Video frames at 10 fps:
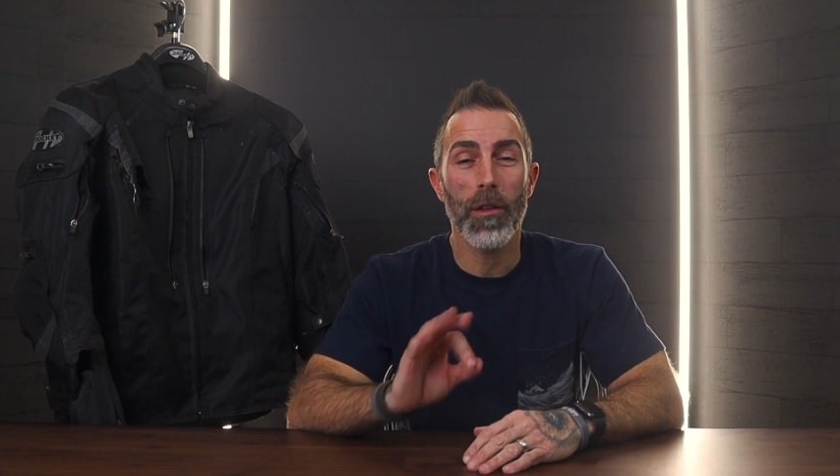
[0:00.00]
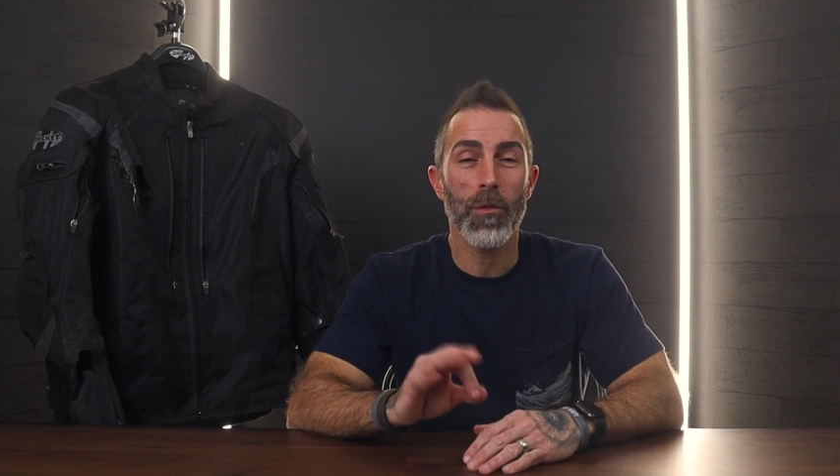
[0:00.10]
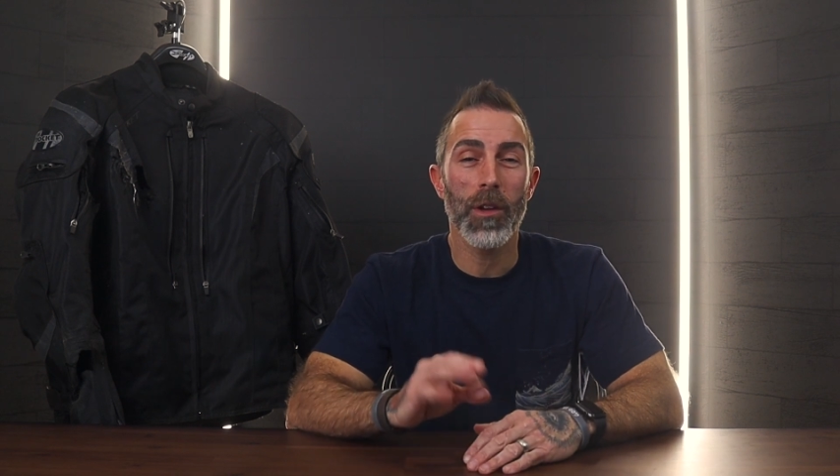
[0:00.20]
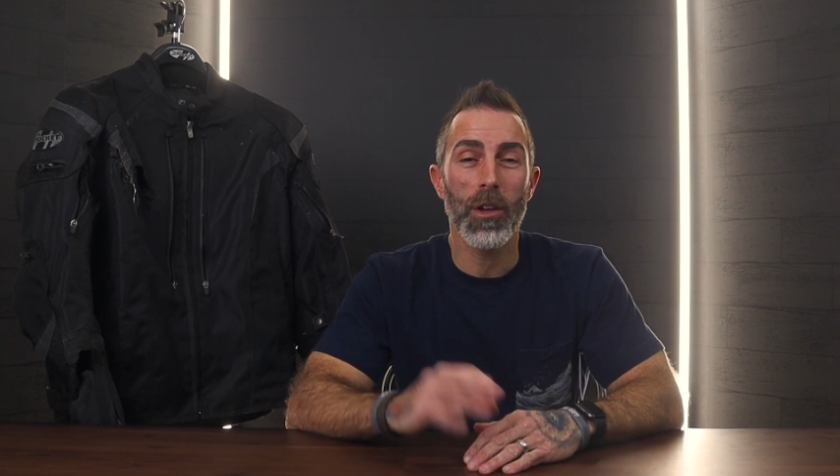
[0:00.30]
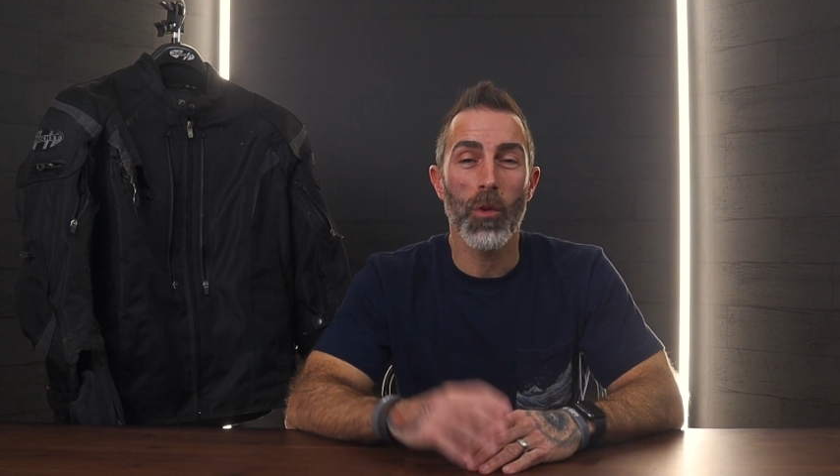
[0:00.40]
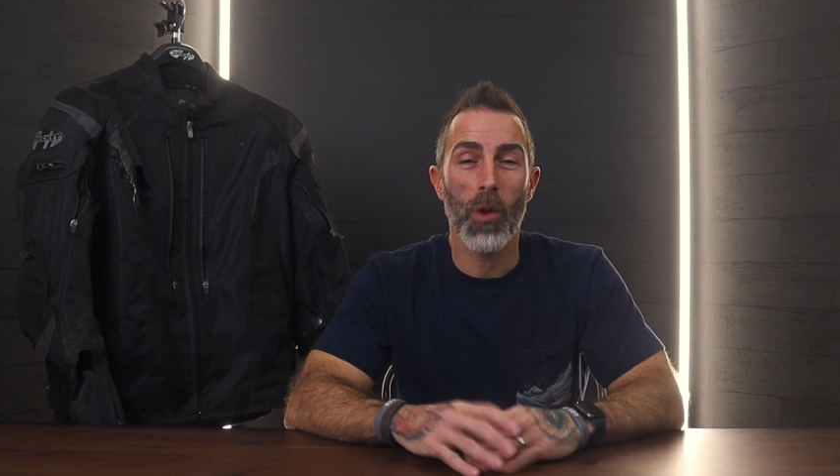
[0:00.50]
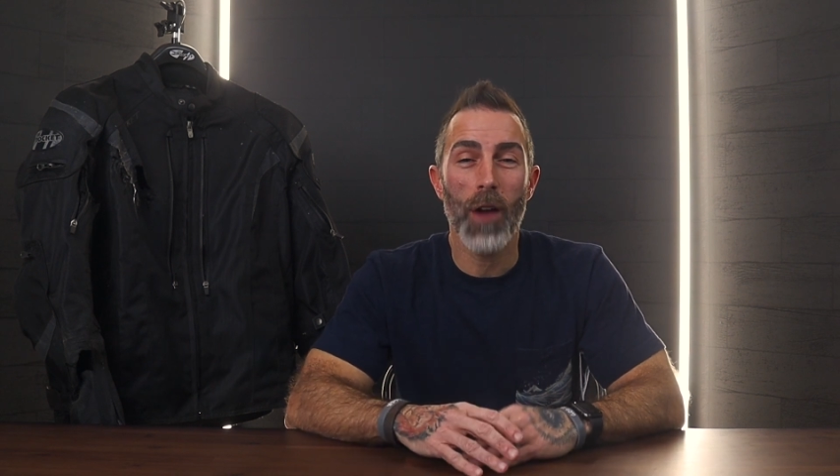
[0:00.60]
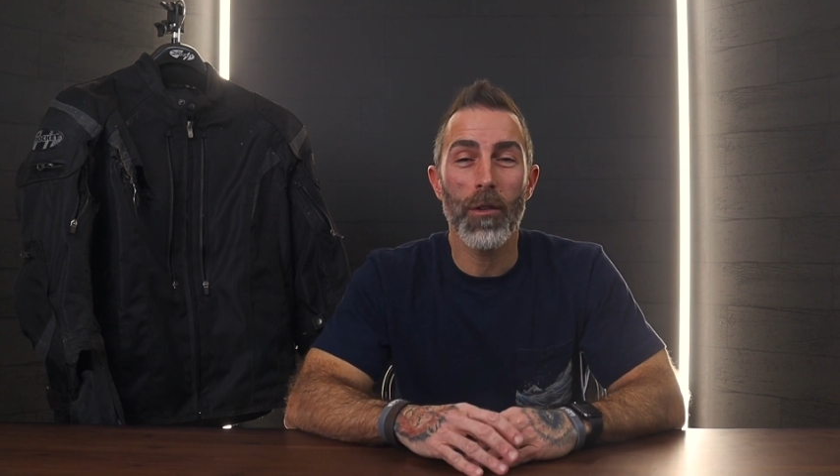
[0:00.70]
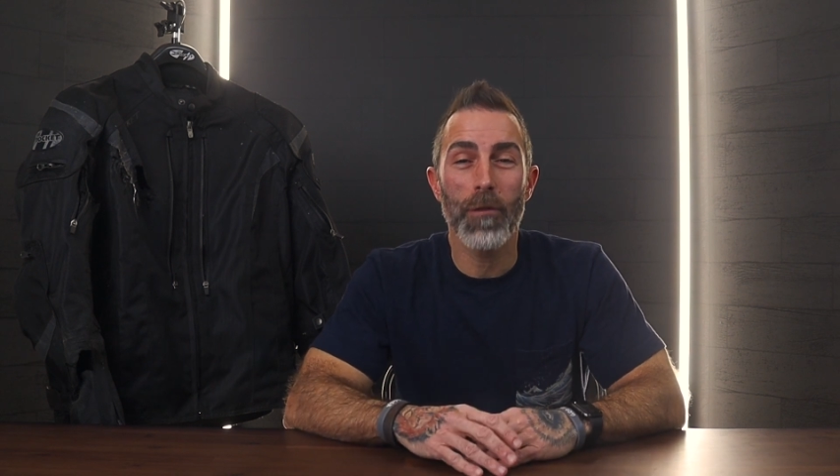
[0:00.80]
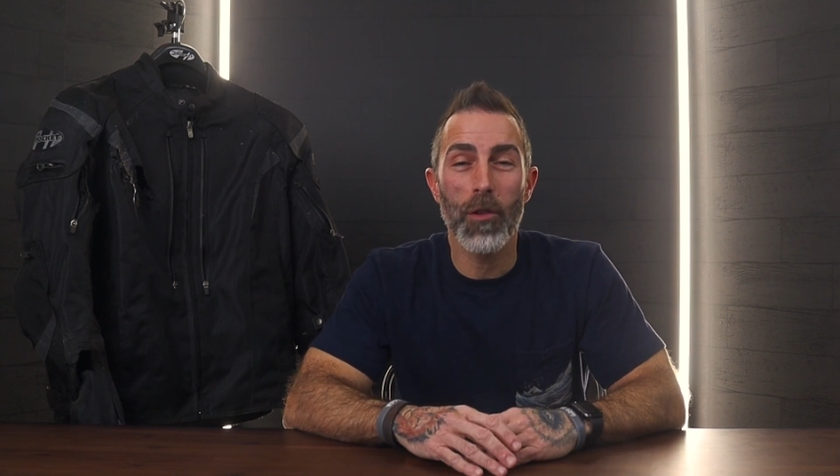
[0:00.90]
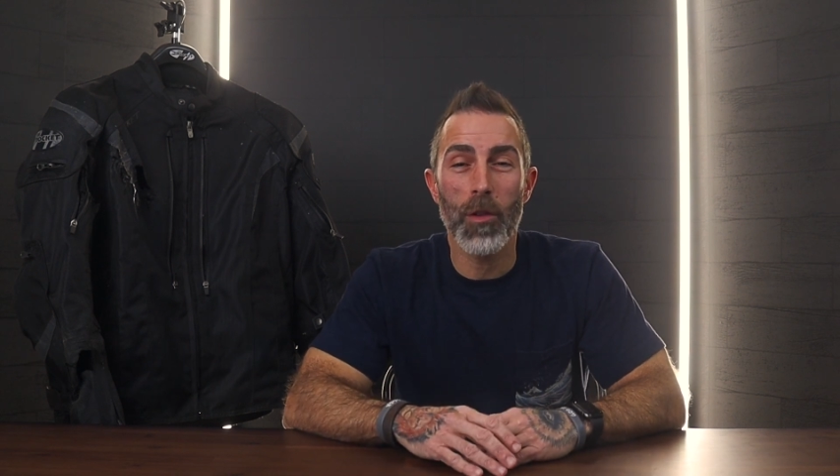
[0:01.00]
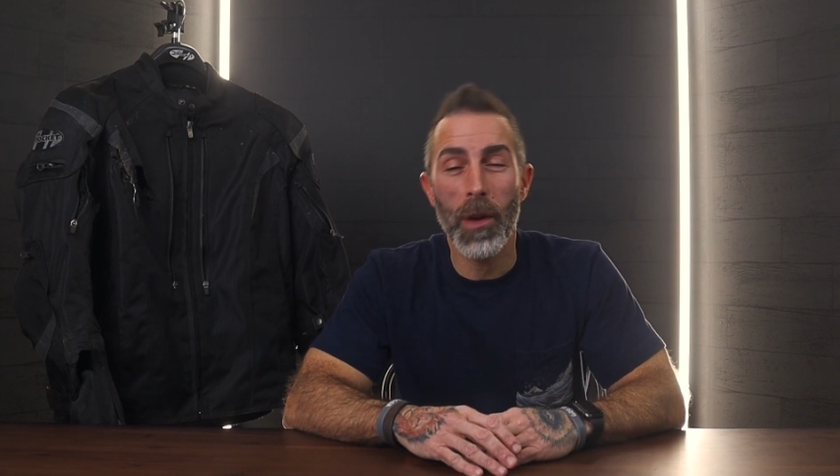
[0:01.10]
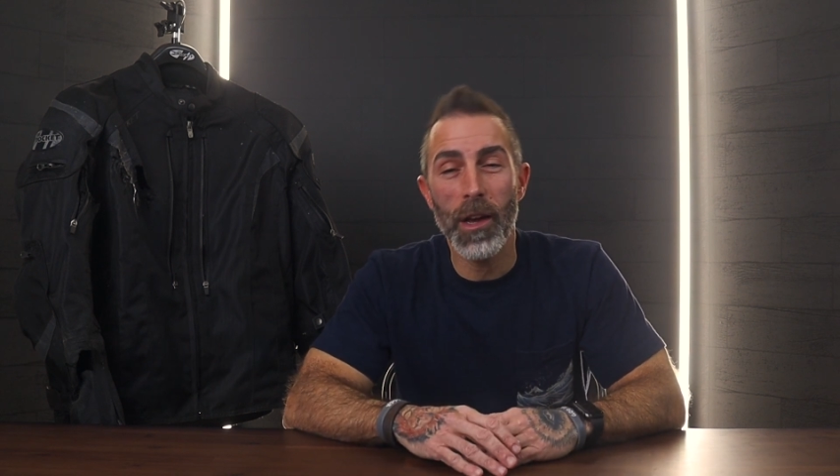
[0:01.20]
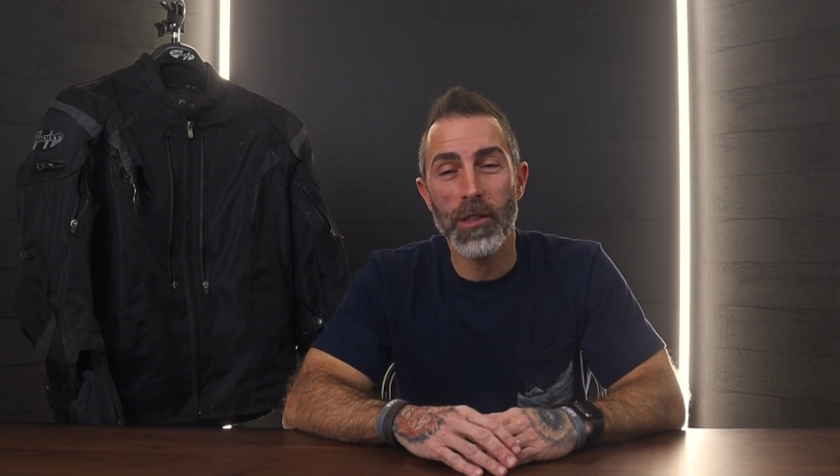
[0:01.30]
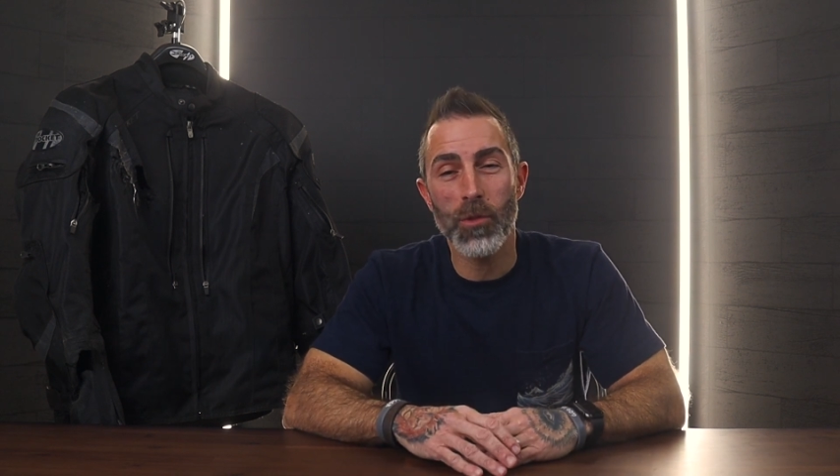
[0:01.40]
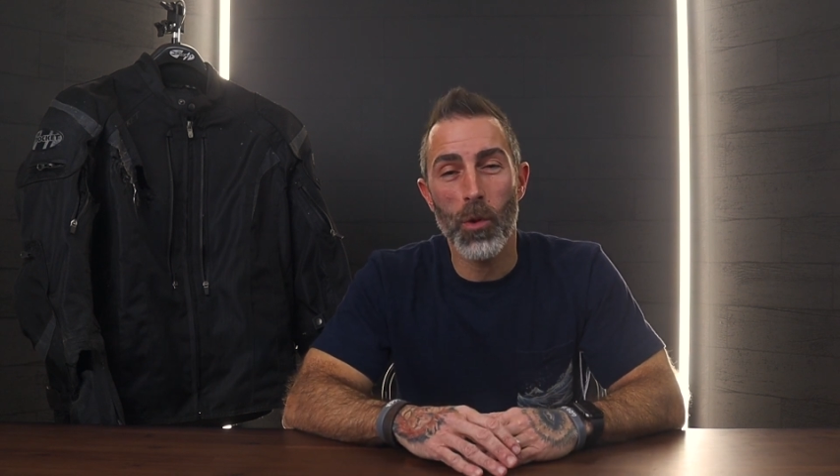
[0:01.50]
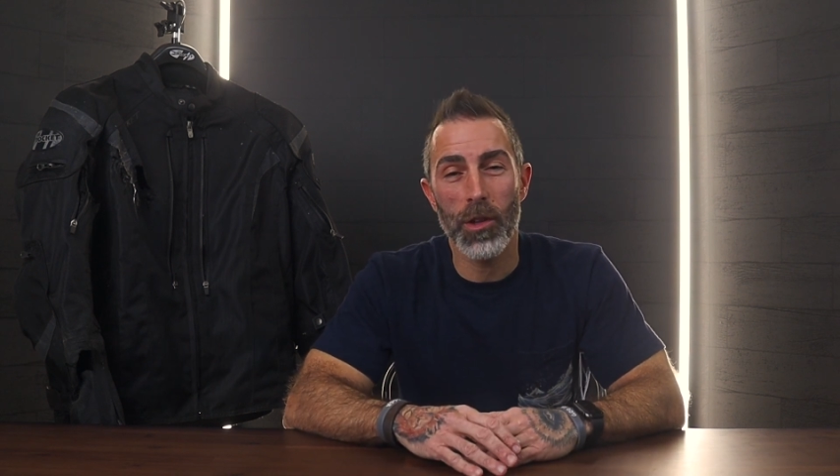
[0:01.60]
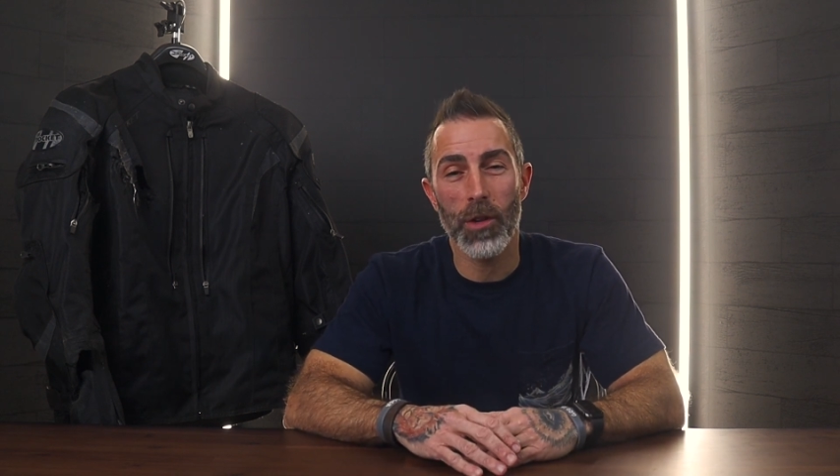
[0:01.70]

3 where I review the pants worn in